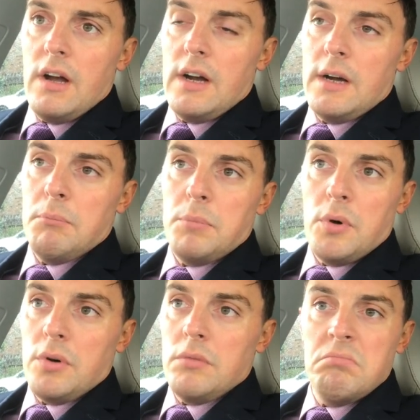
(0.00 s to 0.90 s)

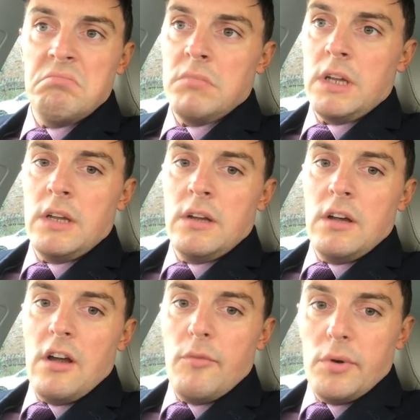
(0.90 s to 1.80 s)
But
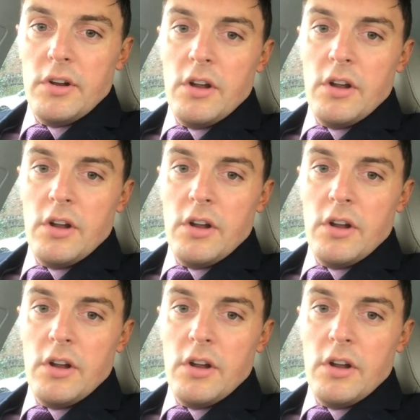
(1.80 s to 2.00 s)
everybody